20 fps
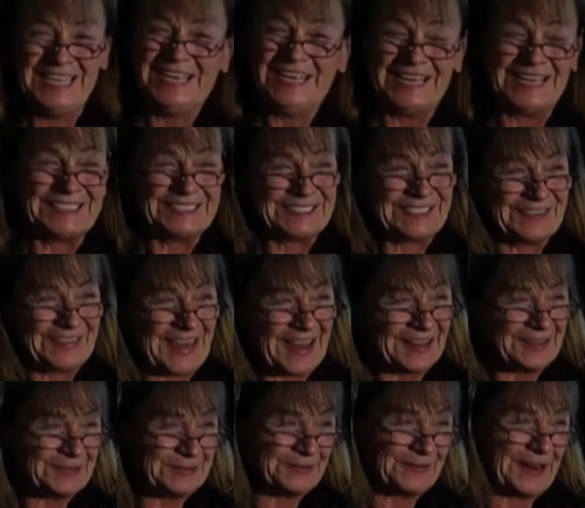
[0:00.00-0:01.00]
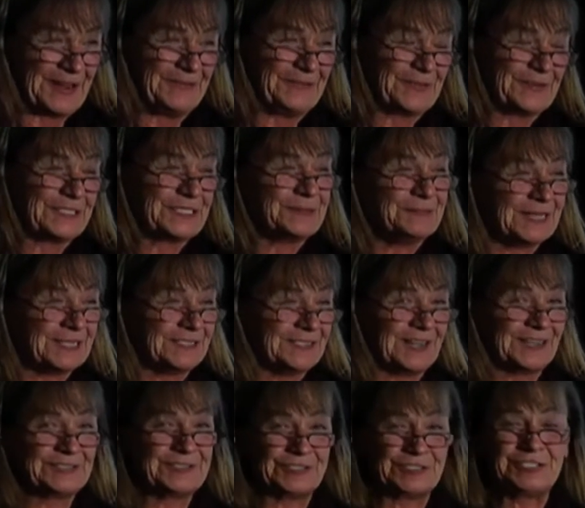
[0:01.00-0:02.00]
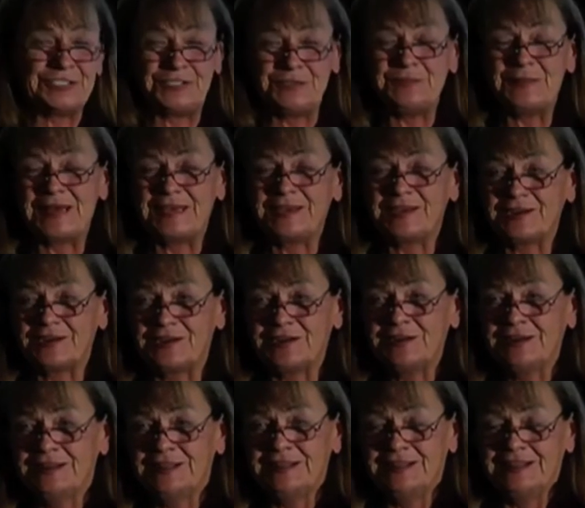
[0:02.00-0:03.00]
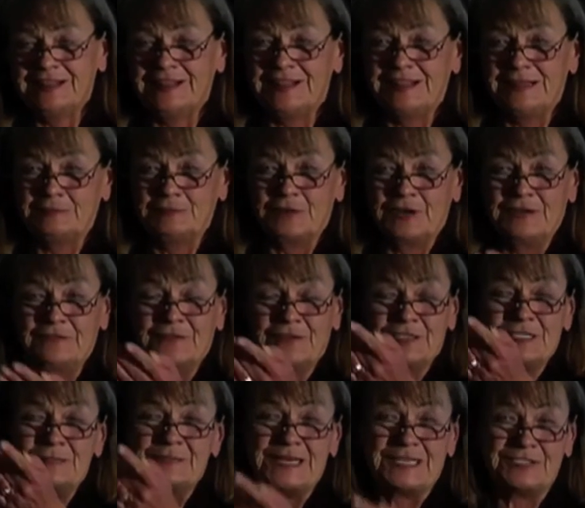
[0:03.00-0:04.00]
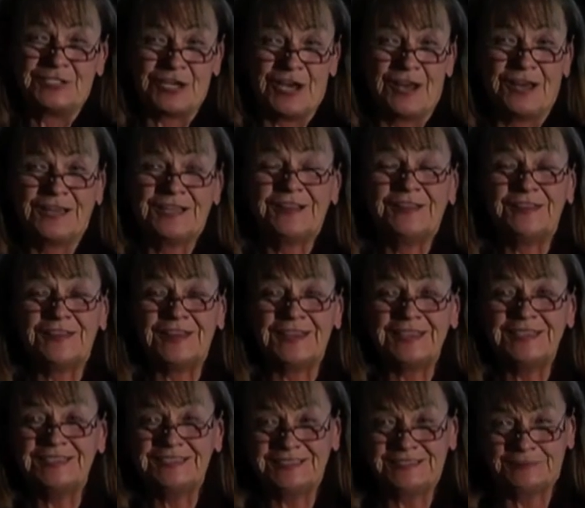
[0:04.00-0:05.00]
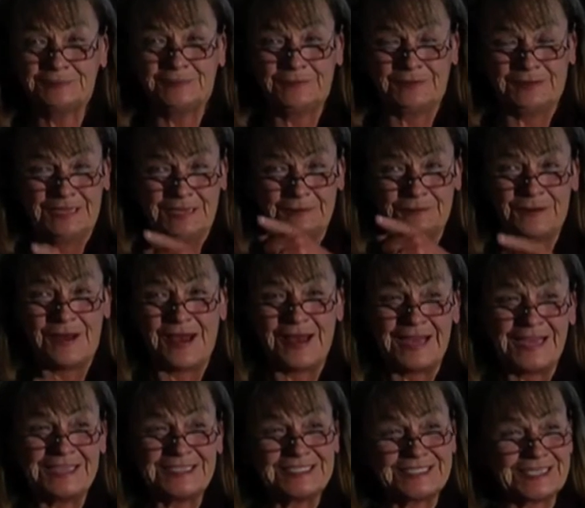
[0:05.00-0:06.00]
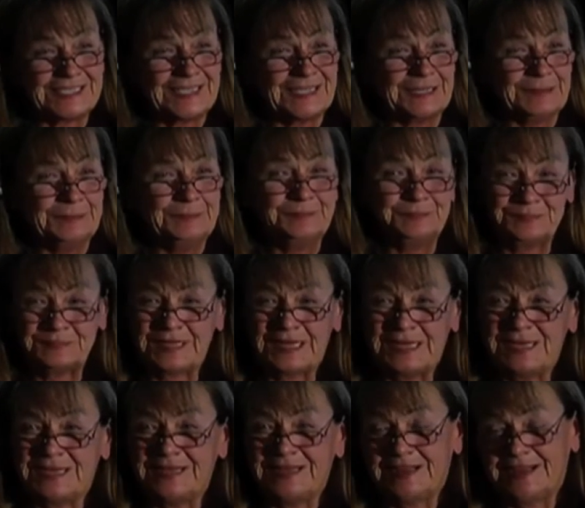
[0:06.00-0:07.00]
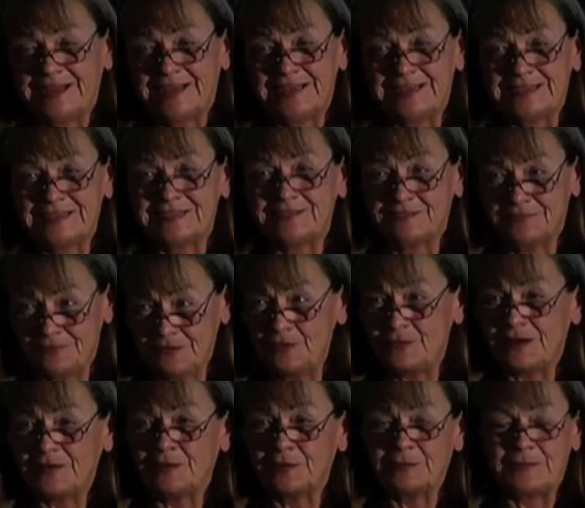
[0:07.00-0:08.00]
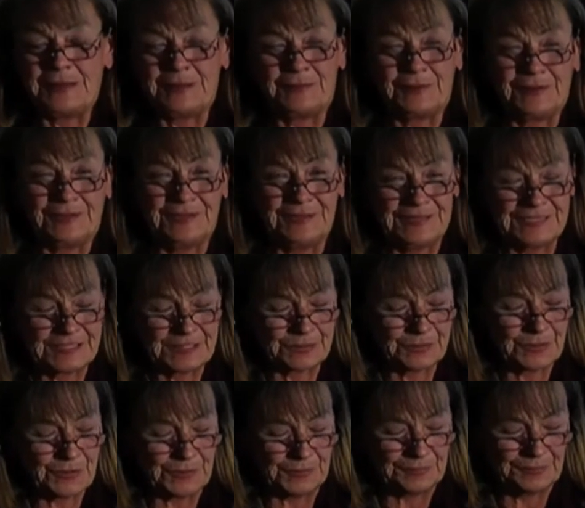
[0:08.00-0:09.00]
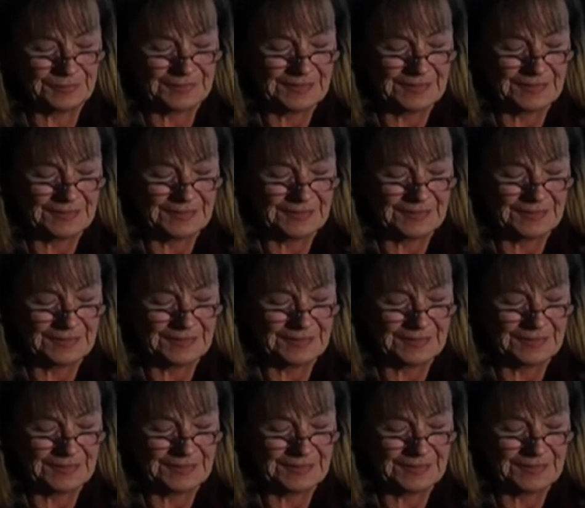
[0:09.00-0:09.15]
And so that's where I first met Dr. Shoemaker, where I first met Jonathan Lee Wright, a few other people in this room.